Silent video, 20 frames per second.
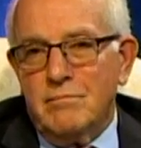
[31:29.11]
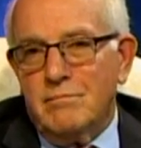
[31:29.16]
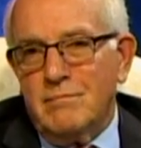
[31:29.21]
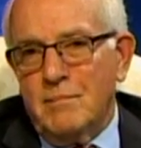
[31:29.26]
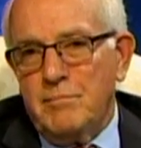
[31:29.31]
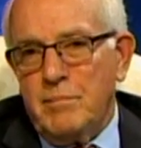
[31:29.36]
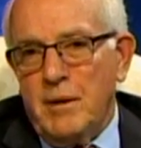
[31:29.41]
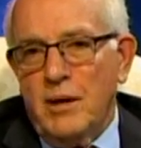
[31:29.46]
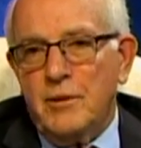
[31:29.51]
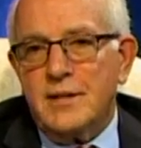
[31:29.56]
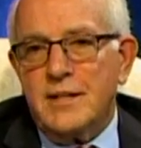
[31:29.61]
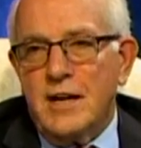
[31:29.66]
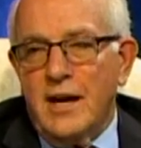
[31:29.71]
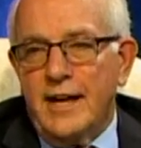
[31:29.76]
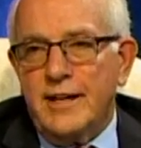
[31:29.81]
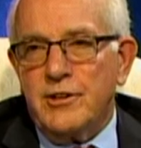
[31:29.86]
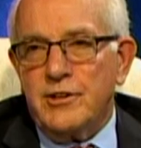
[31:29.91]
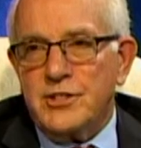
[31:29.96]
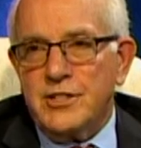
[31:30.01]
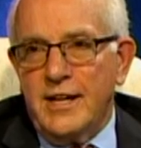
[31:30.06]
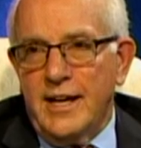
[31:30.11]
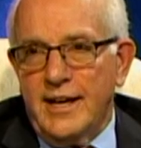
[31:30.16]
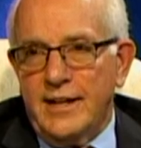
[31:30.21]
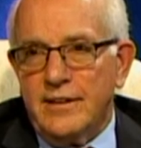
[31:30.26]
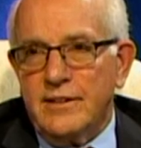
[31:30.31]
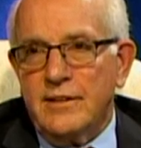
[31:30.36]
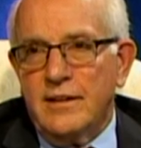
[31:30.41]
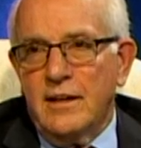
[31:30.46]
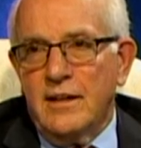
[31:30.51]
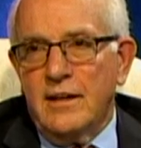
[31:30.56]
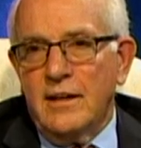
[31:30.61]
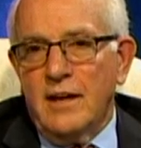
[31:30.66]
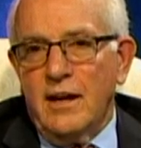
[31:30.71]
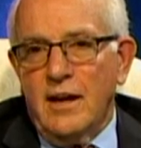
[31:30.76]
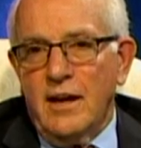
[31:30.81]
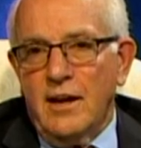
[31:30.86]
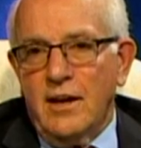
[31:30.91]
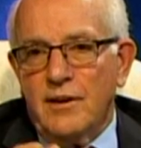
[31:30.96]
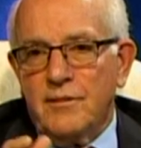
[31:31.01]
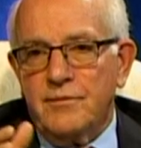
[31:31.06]
about 9 or 10
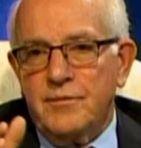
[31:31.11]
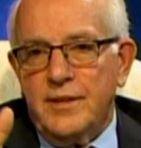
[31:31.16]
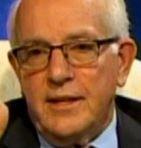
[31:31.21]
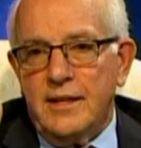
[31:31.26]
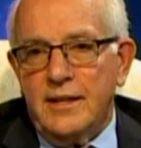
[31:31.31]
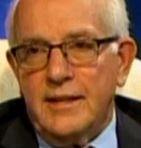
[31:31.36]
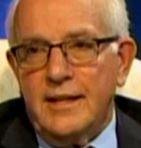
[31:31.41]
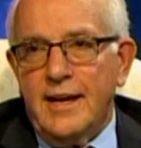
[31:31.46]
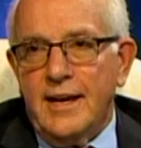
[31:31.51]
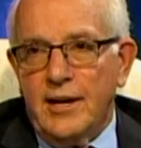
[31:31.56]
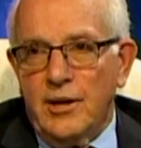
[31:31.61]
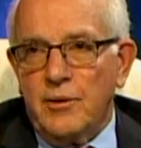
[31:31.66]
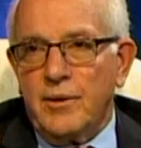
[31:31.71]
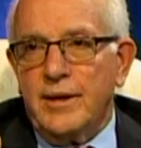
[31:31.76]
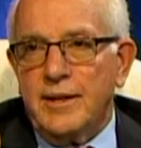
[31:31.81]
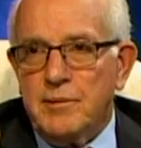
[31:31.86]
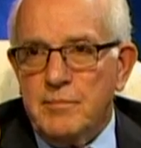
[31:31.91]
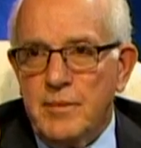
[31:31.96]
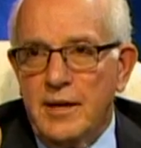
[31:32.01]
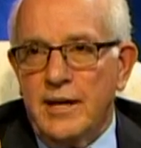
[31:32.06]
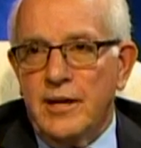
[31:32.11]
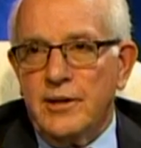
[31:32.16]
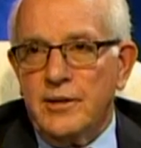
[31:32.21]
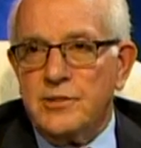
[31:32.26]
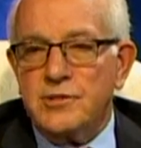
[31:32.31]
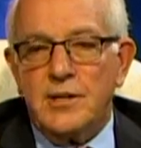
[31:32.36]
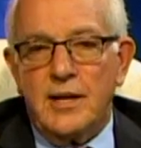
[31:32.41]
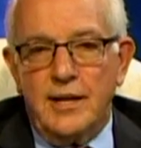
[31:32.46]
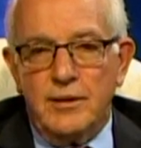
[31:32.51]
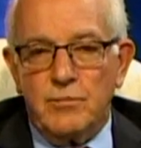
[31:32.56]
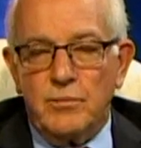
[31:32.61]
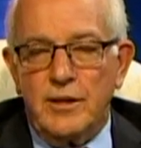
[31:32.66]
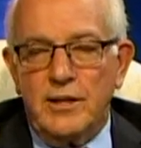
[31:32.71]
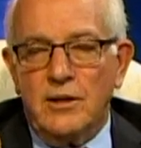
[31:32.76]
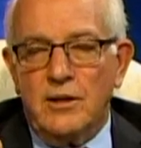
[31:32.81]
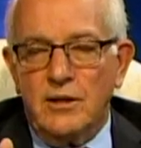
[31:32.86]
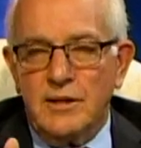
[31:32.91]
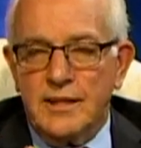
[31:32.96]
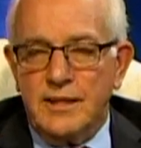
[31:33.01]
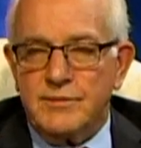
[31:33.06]
of the area mayors, and we
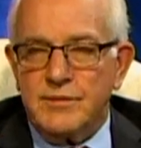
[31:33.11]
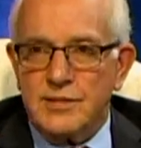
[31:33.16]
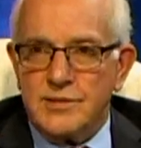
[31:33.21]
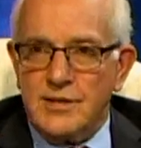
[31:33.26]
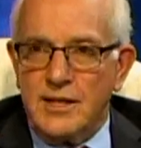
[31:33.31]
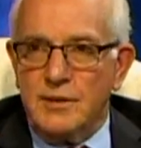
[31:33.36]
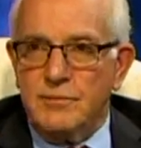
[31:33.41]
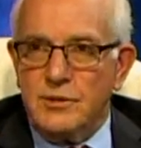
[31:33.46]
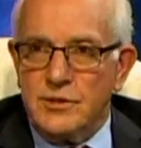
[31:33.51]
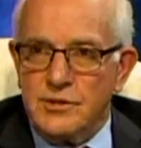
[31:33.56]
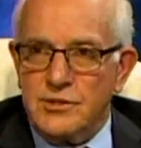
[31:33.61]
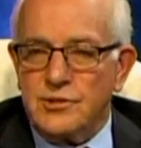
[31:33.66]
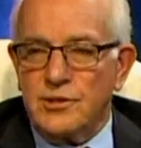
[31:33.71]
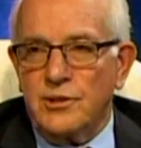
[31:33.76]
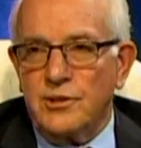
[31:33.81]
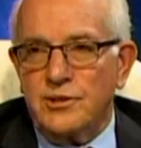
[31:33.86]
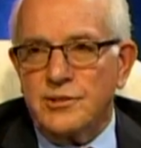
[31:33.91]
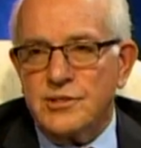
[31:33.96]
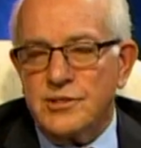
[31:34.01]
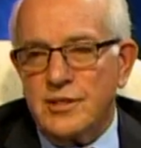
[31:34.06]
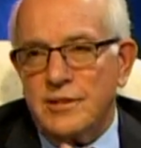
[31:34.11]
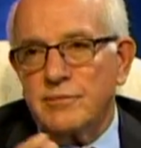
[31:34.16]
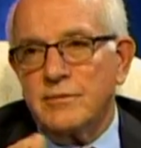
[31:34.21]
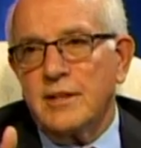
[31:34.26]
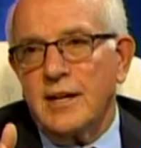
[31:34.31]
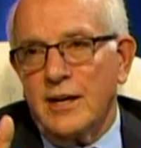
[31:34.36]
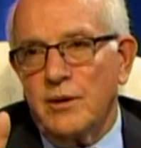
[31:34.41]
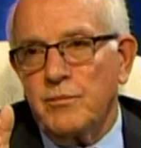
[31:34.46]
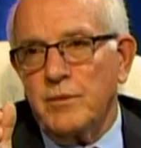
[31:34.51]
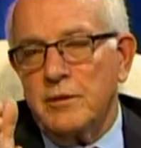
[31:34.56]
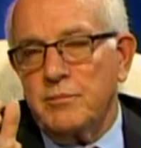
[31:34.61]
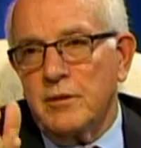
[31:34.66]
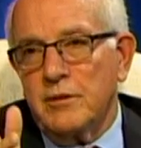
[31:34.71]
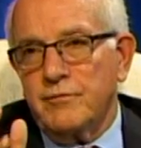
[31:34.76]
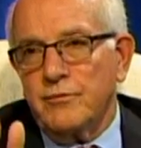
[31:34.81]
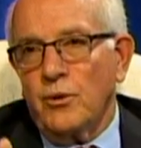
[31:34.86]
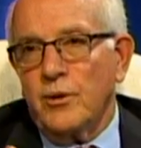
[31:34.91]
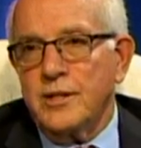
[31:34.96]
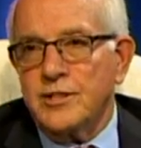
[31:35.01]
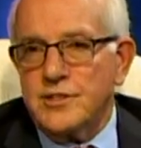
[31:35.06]
all have the same concerns, and we've been
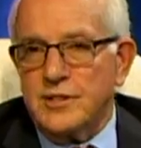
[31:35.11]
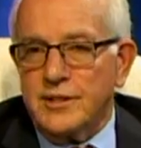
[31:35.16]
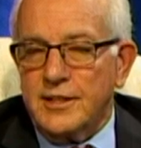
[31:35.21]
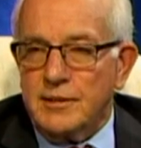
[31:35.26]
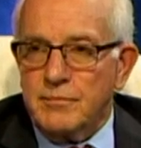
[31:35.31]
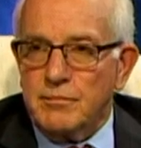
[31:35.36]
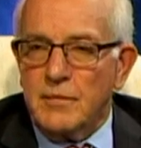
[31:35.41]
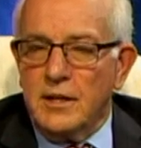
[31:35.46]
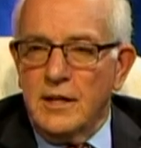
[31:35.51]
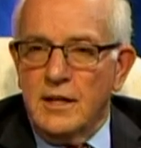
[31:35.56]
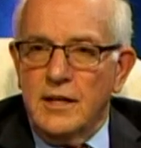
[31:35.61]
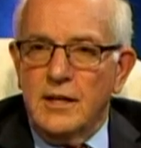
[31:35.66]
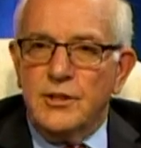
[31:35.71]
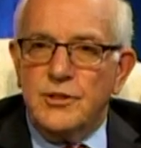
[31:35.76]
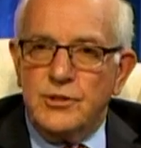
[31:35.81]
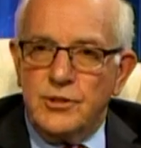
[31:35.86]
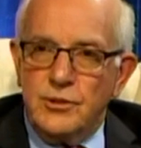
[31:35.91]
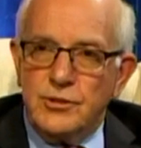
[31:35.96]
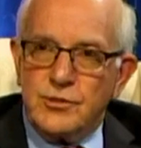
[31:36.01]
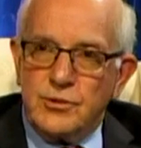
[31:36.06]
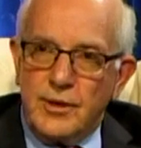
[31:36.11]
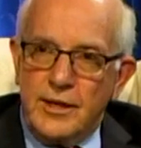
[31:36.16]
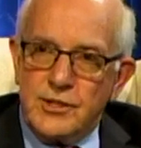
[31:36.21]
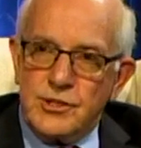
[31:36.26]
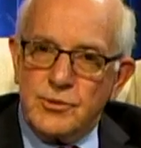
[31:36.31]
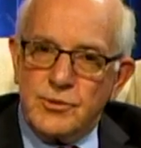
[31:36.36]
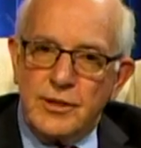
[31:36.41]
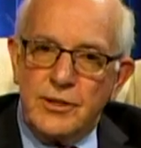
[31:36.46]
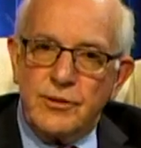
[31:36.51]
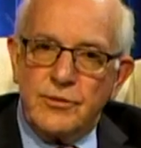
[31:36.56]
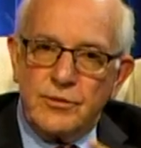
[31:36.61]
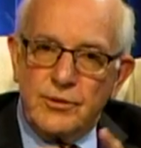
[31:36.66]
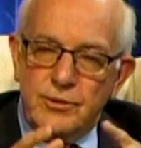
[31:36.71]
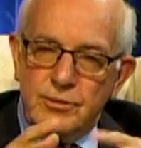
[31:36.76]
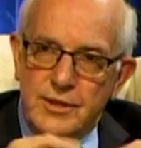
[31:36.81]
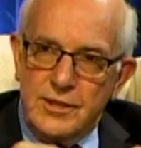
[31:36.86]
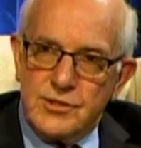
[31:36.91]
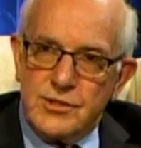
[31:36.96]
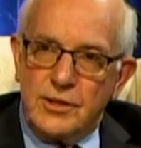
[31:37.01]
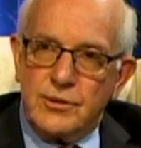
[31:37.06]
voicing them to Treasury through
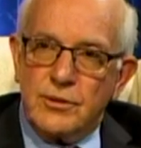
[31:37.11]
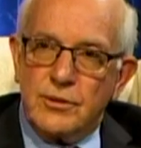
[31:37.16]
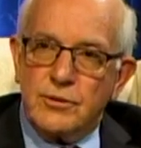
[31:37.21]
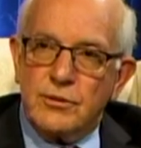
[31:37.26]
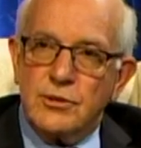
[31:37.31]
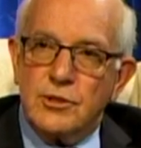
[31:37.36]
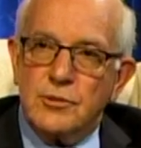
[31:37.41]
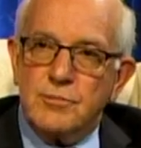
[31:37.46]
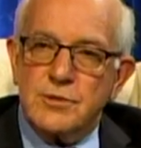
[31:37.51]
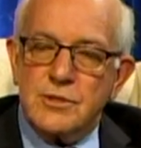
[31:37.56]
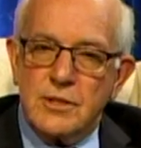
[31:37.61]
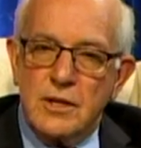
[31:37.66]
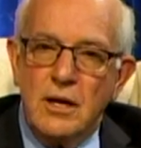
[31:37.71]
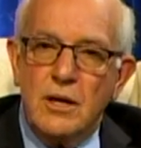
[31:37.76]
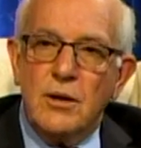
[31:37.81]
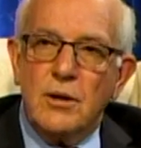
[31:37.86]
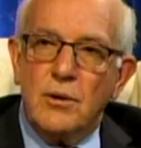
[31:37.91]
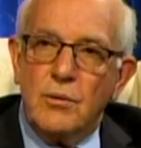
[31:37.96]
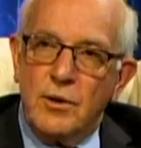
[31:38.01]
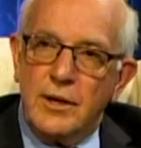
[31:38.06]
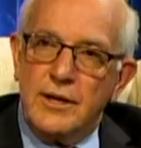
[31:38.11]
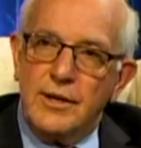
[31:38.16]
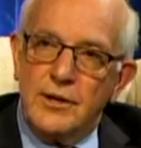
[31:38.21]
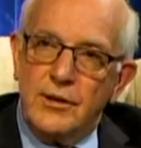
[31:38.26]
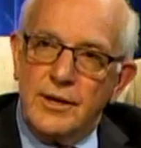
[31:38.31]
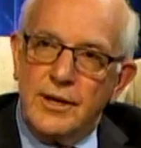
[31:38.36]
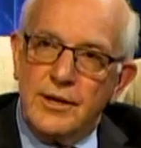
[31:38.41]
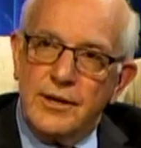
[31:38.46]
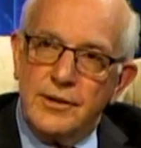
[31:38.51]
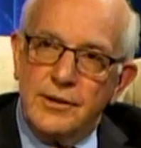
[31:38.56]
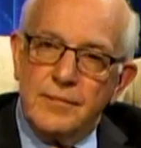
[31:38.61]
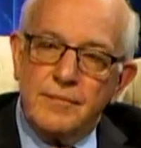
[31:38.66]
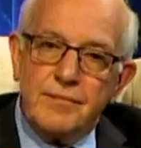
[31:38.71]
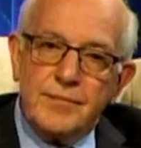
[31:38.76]
these other groups. What are you going to do?